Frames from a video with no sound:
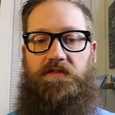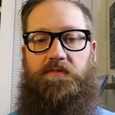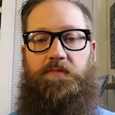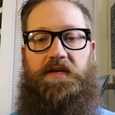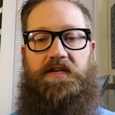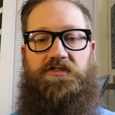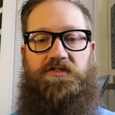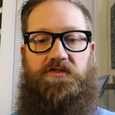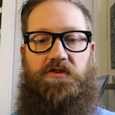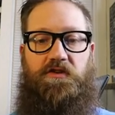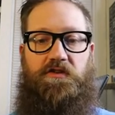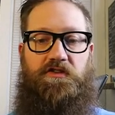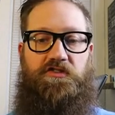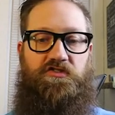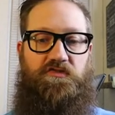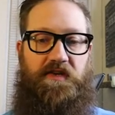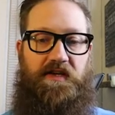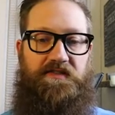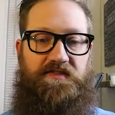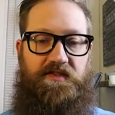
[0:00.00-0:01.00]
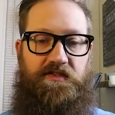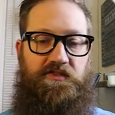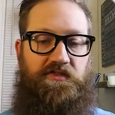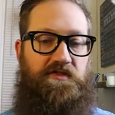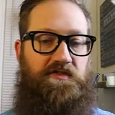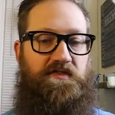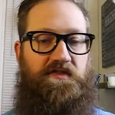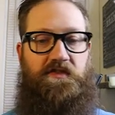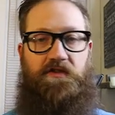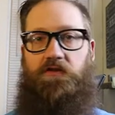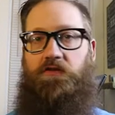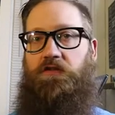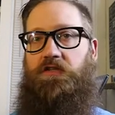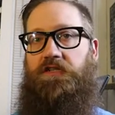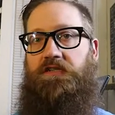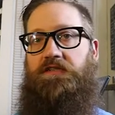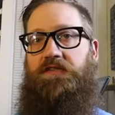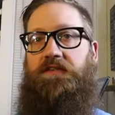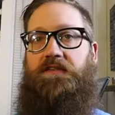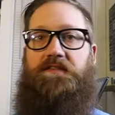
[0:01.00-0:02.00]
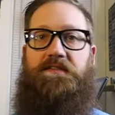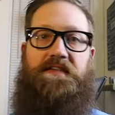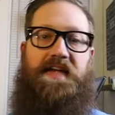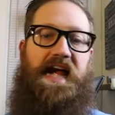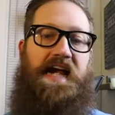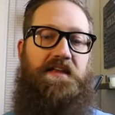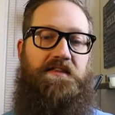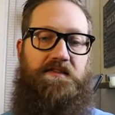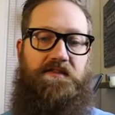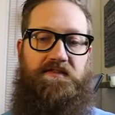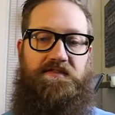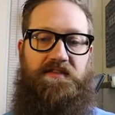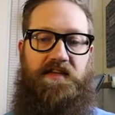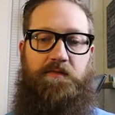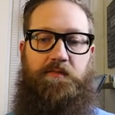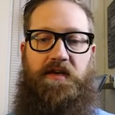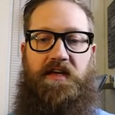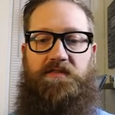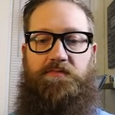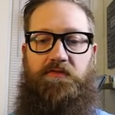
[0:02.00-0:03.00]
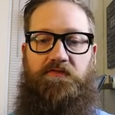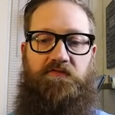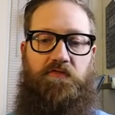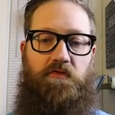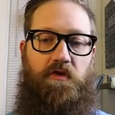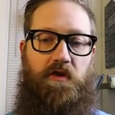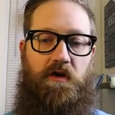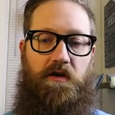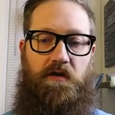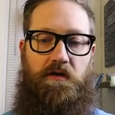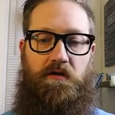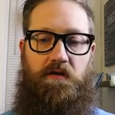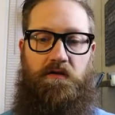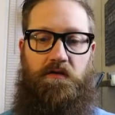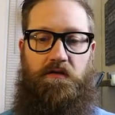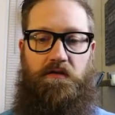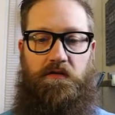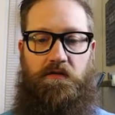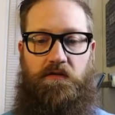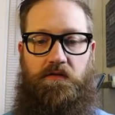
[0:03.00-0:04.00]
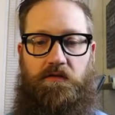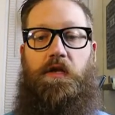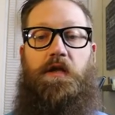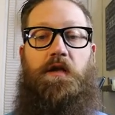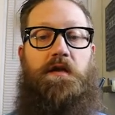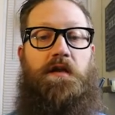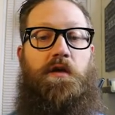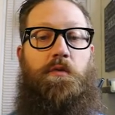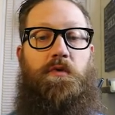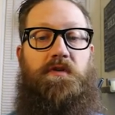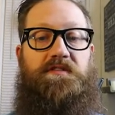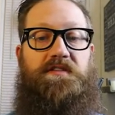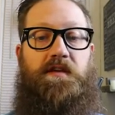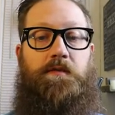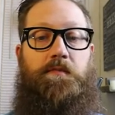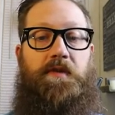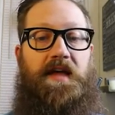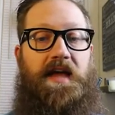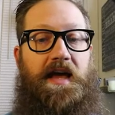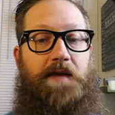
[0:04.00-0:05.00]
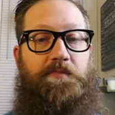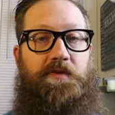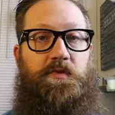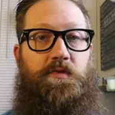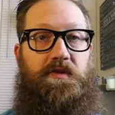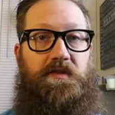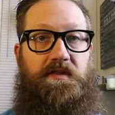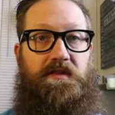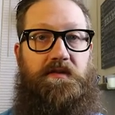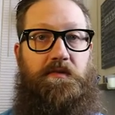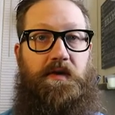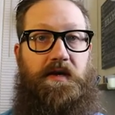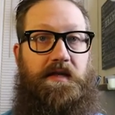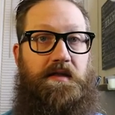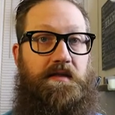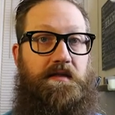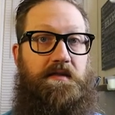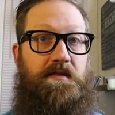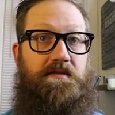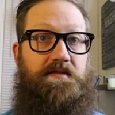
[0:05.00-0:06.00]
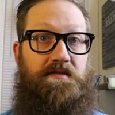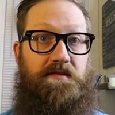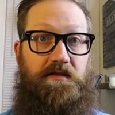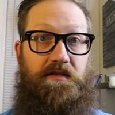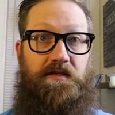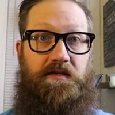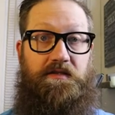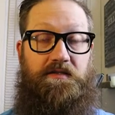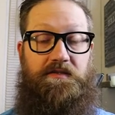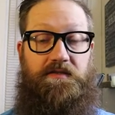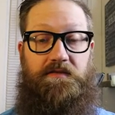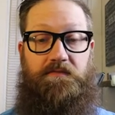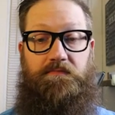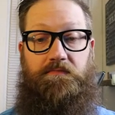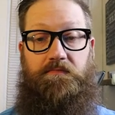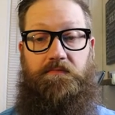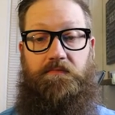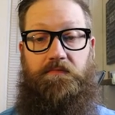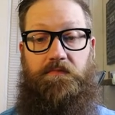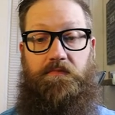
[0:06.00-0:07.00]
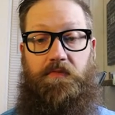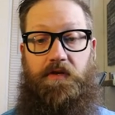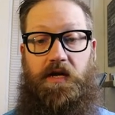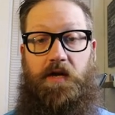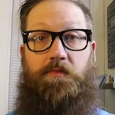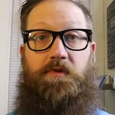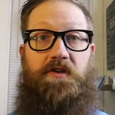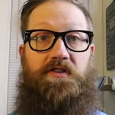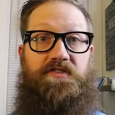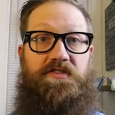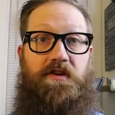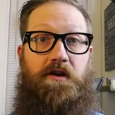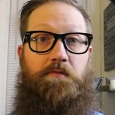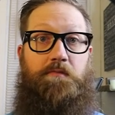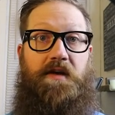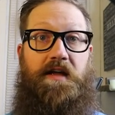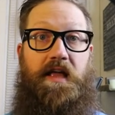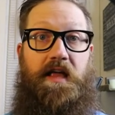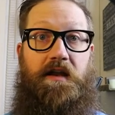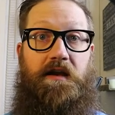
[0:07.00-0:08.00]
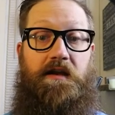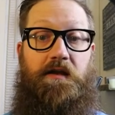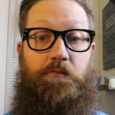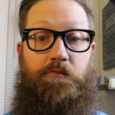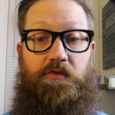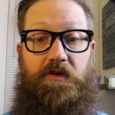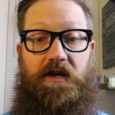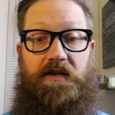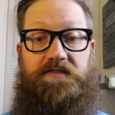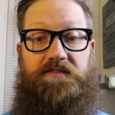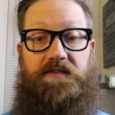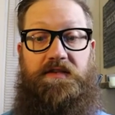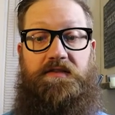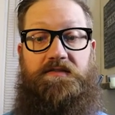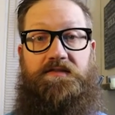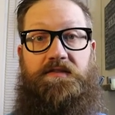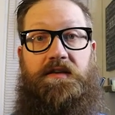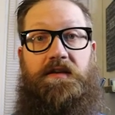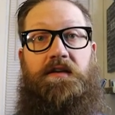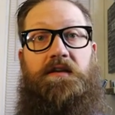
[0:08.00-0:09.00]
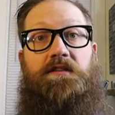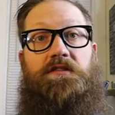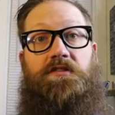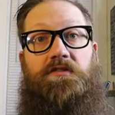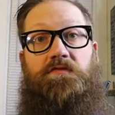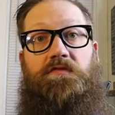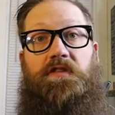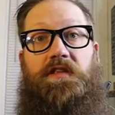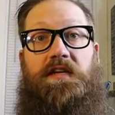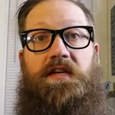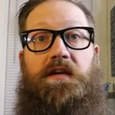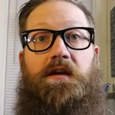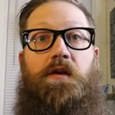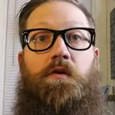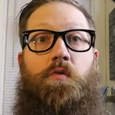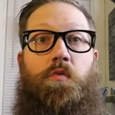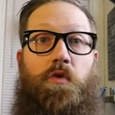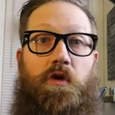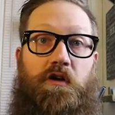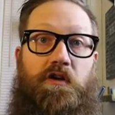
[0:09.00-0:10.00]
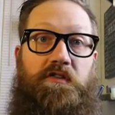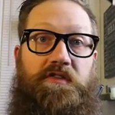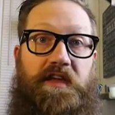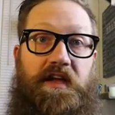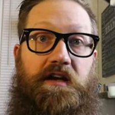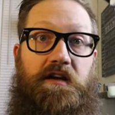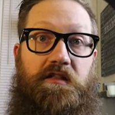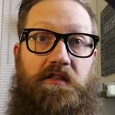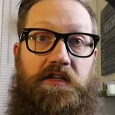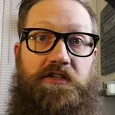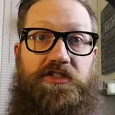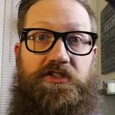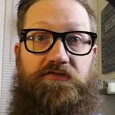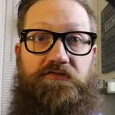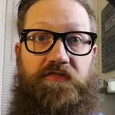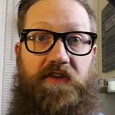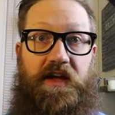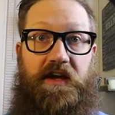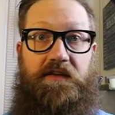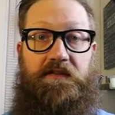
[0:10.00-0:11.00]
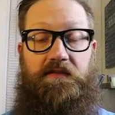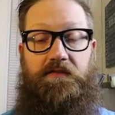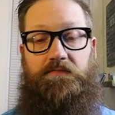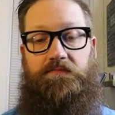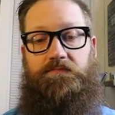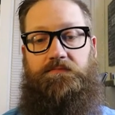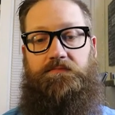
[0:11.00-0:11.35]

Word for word: to make sure the transition still looks exactly the same as before. Now once I'm happy with the way that this looks, I'm going to start my editing process to really work on that glitch effect.